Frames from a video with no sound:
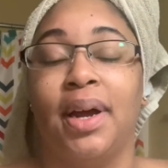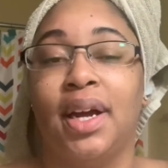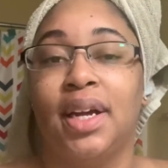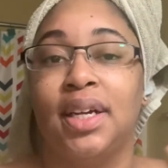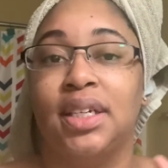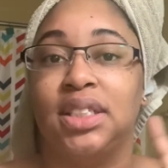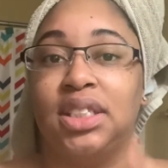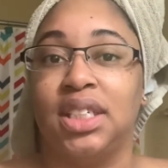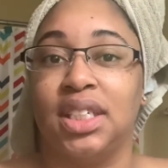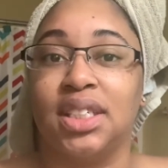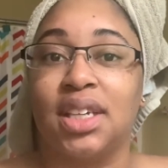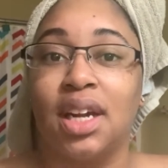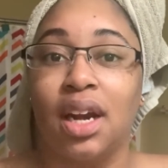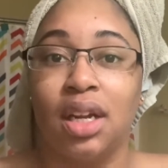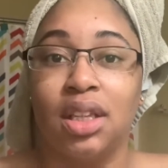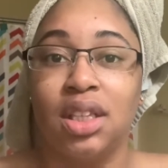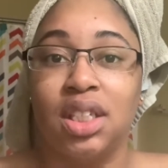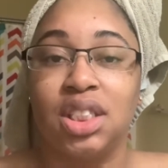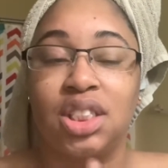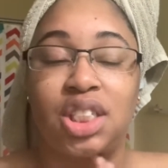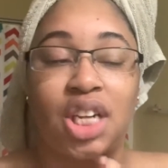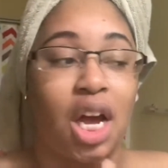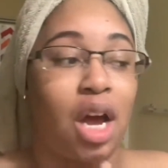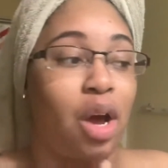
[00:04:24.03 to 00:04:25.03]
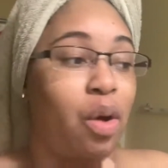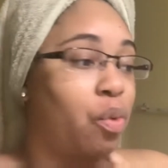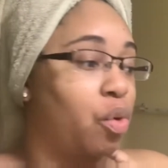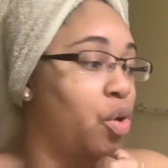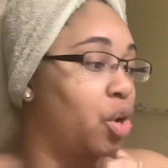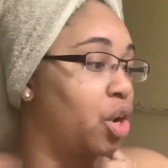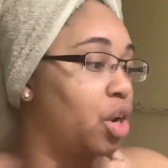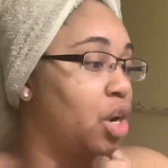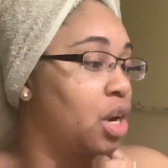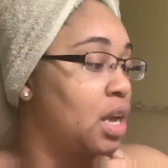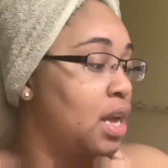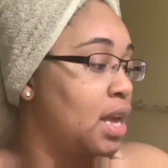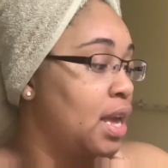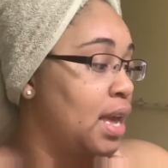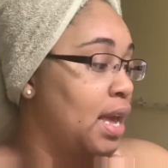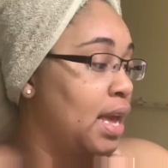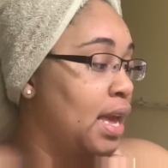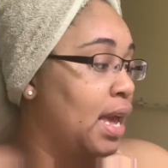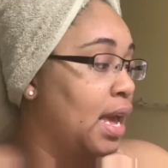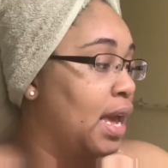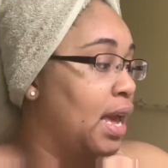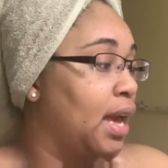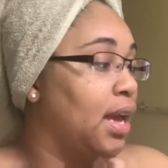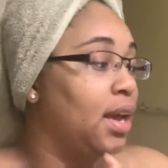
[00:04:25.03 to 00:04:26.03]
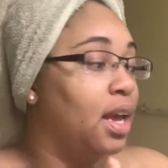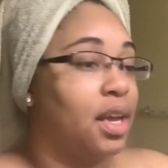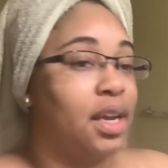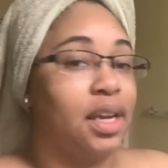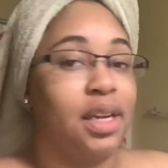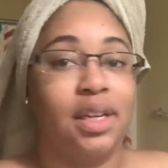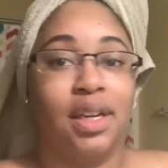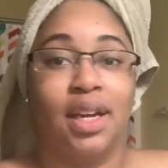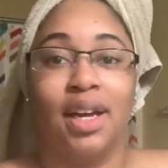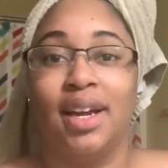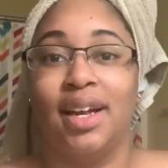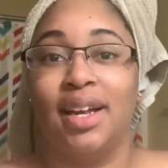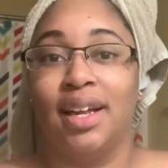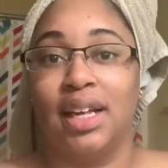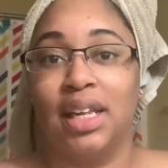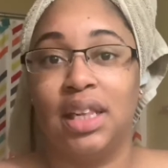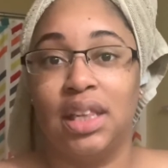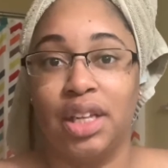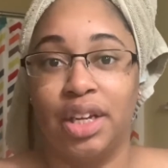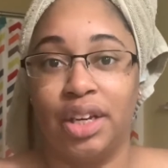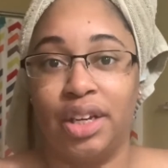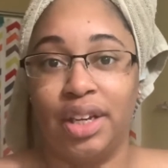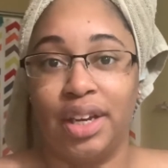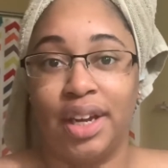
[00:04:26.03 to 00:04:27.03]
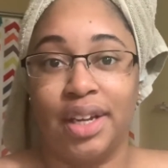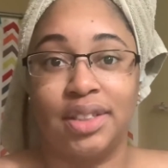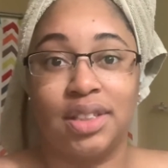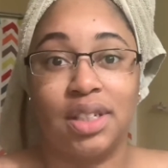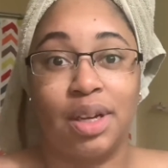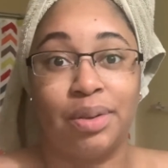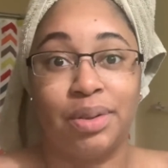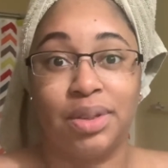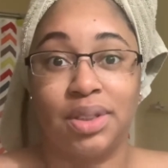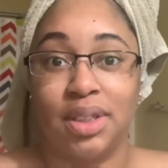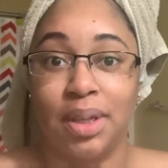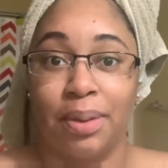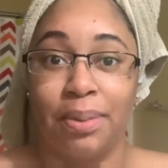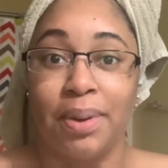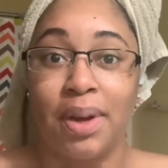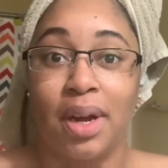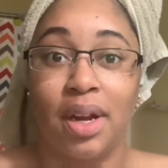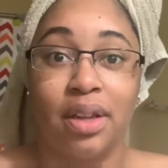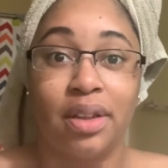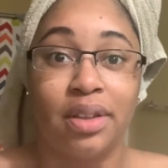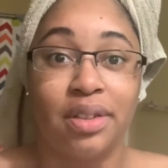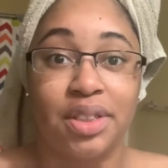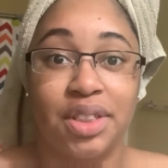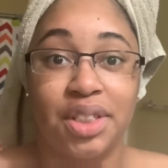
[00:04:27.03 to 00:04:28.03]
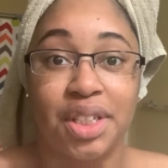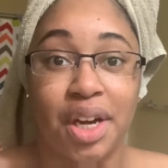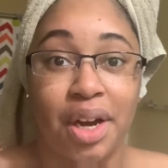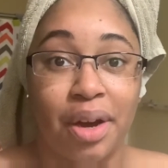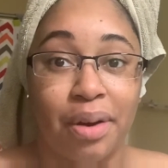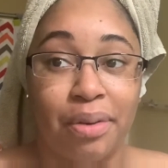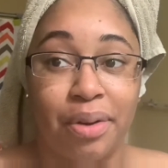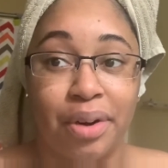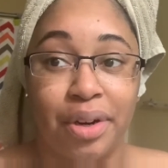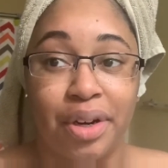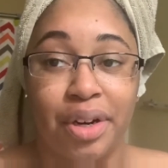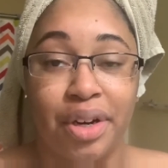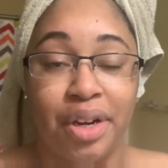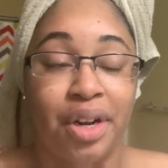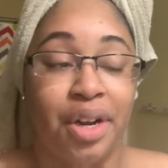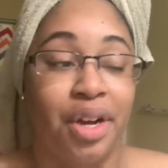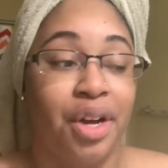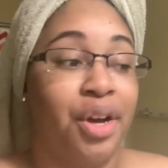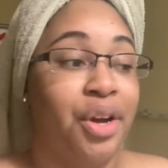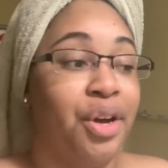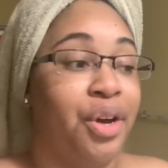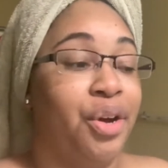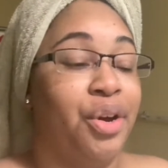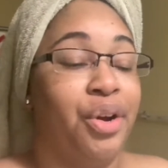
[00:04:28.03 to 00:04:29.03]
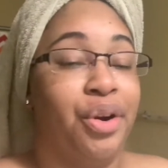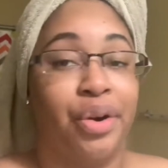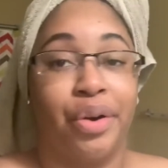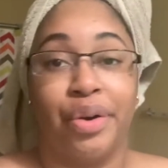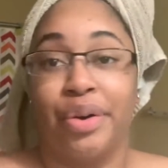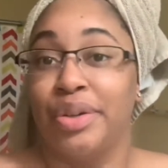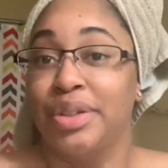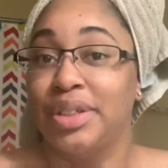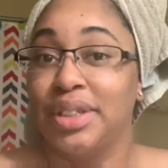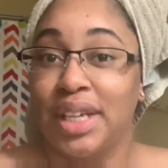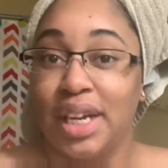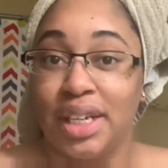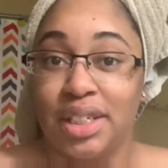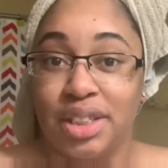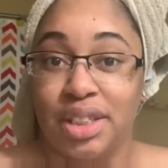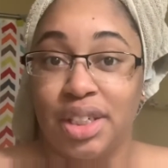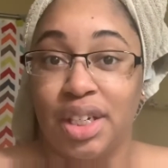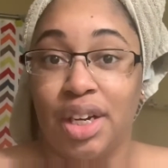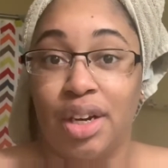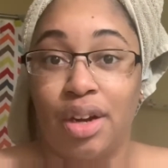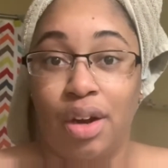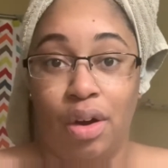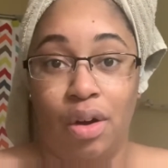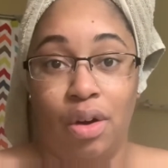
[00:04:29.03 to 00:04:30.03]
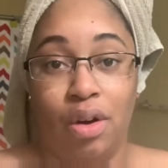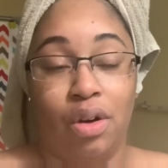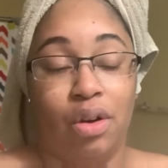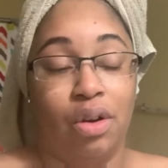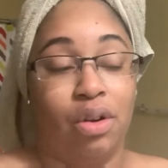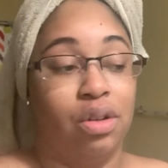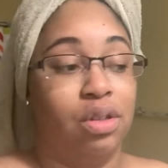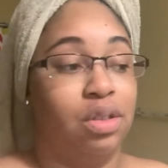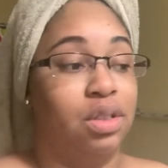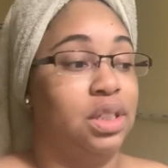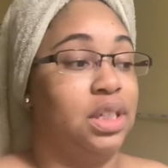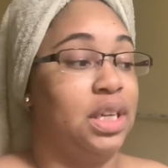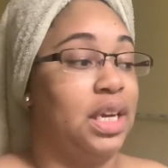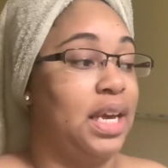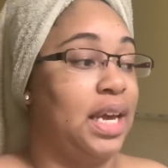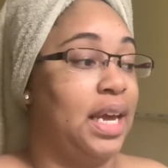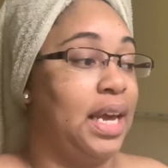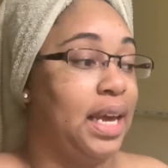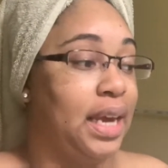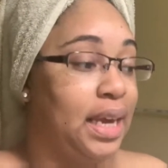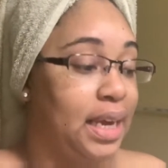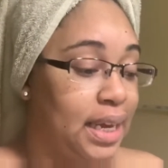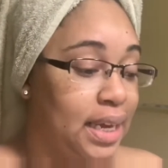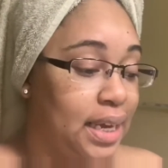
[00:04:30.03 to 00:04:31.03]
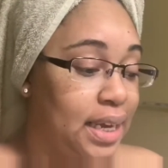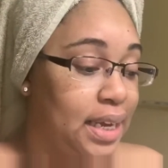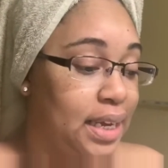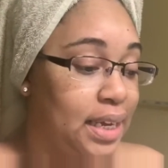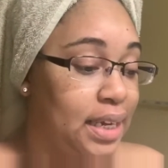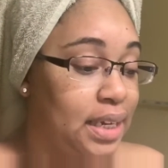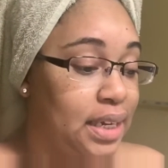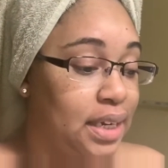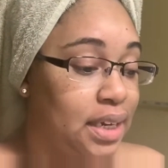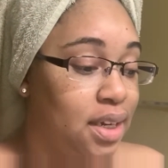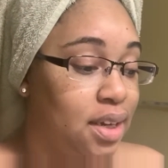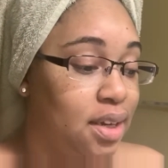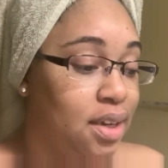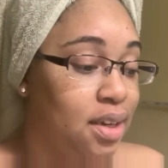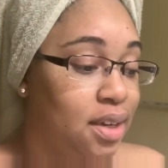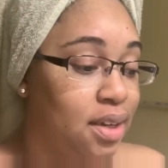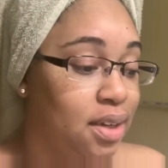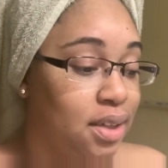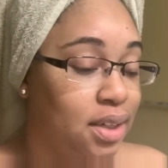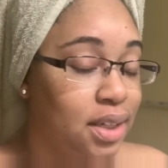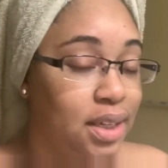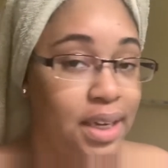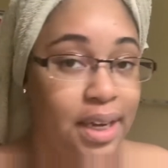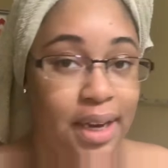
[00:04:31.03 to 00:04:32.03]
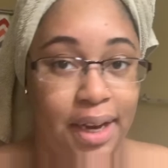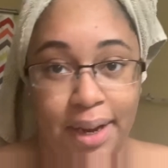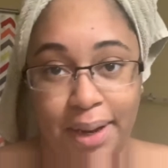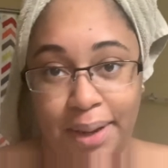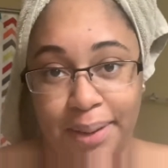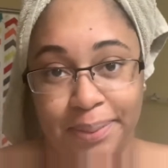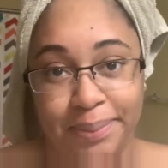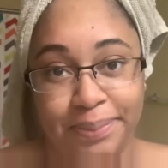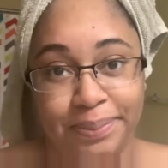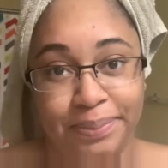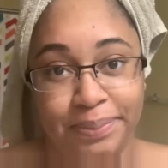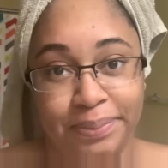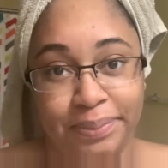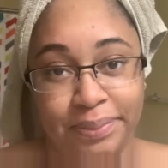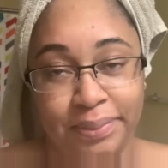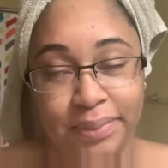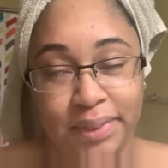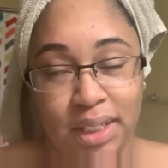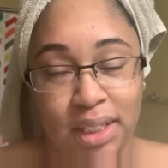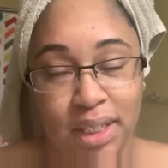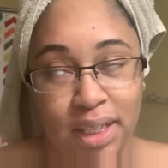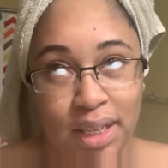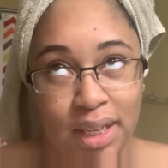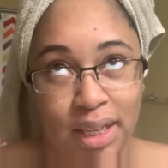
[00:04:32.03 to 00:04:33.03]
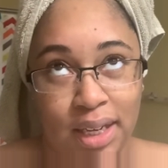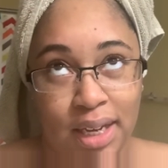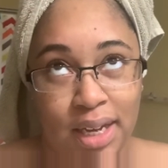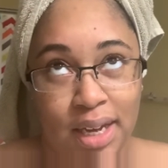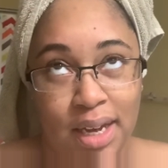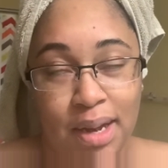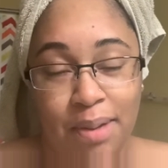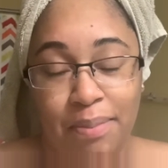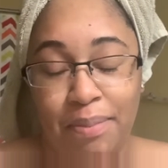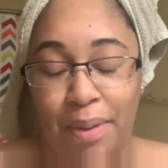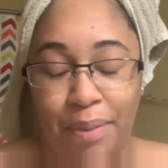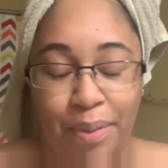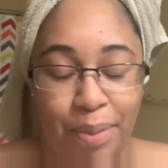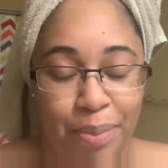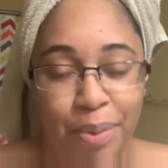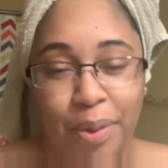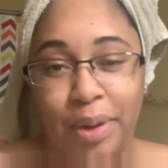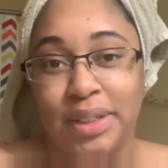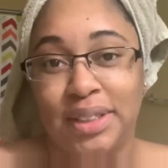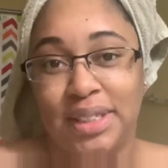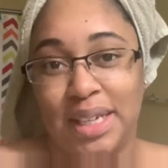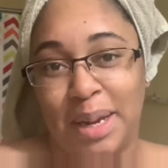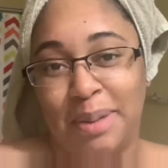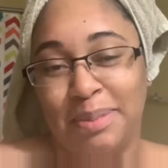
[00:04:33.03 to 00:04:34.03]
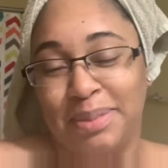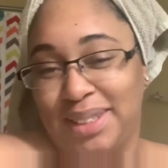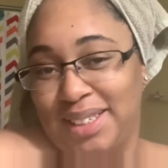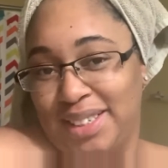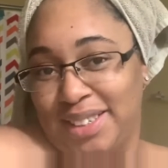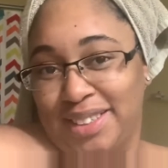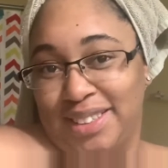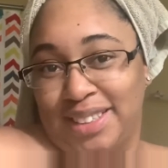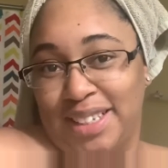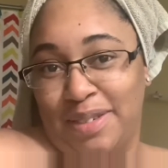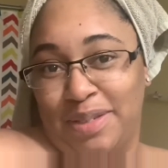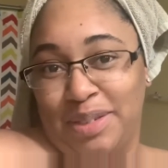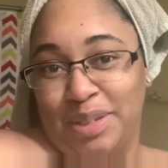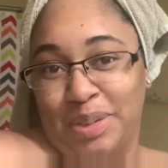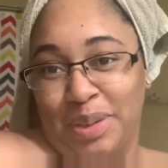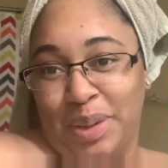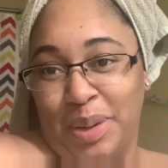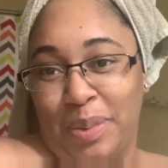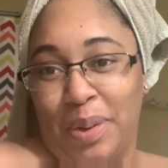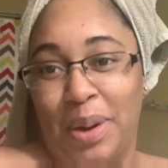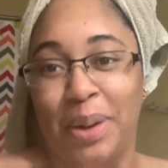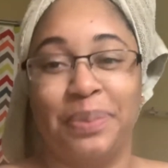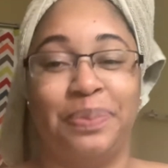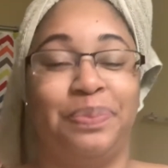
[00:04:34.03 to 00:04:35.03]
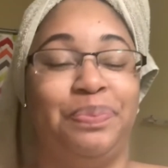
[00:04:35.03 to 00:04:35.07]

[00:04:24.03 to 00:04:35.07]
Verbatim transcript: Just got out the shower, and literally as I was stepping out of the shower, crew scheduling called, and yeah, my report time still 7:21.